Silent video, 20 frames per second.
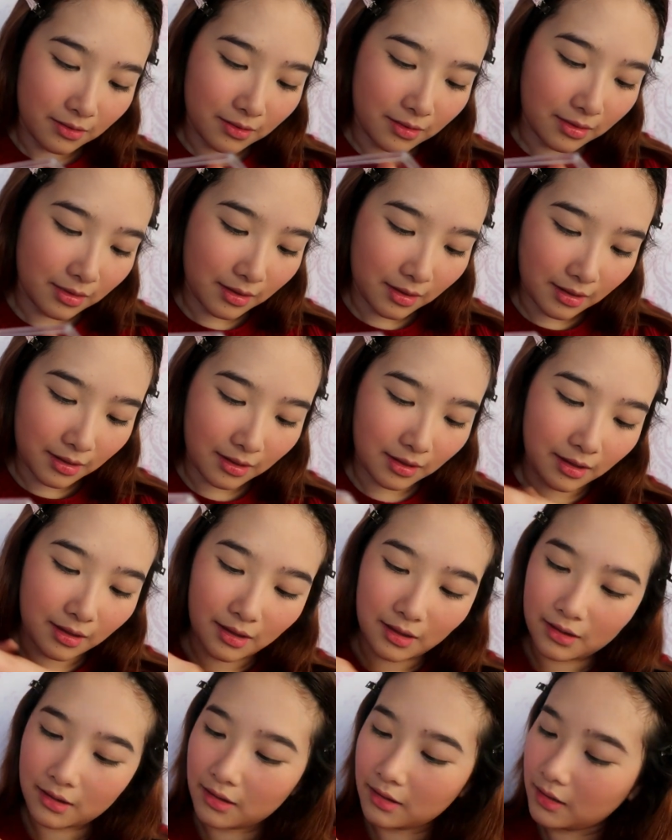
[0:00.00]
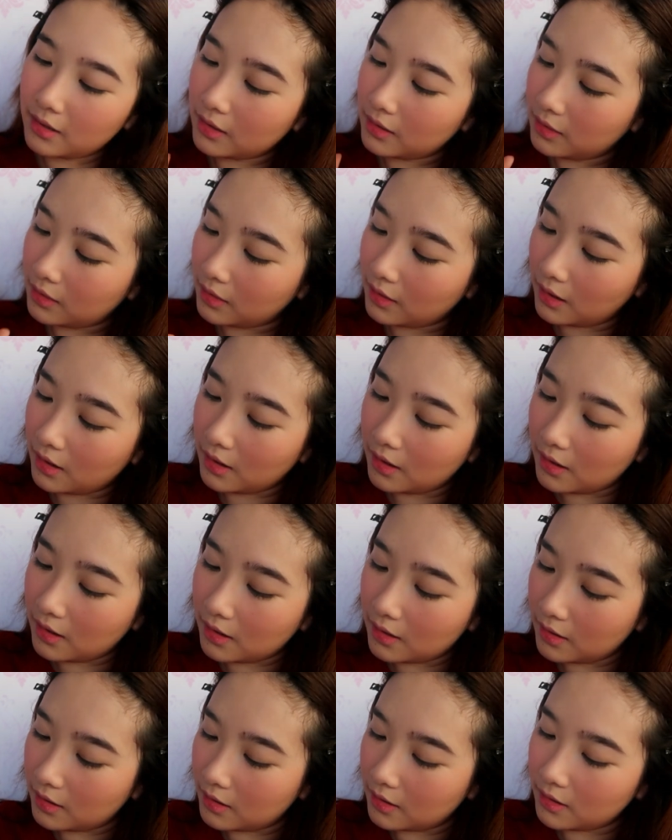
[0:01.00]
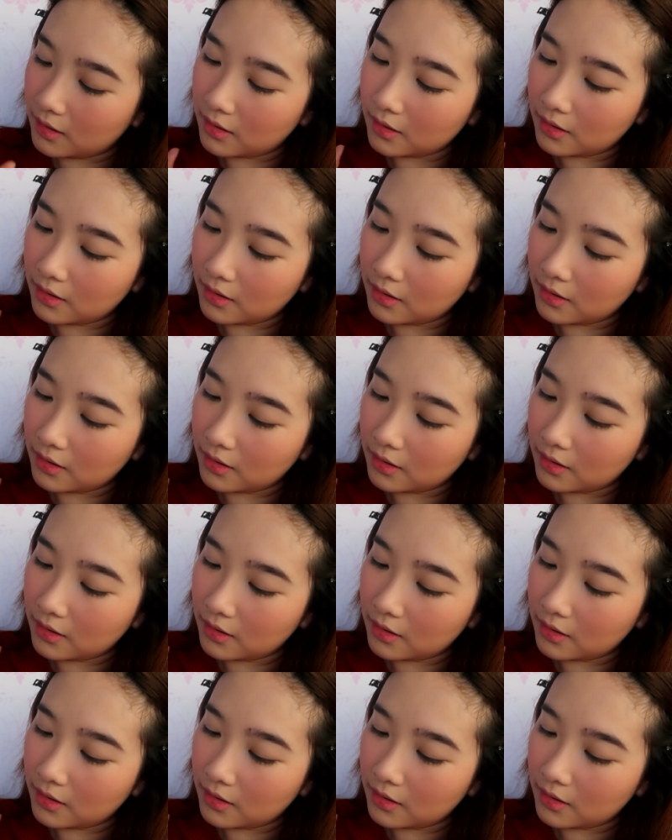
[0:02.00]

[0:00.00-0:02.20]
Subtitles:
What the heck? Ang ganda!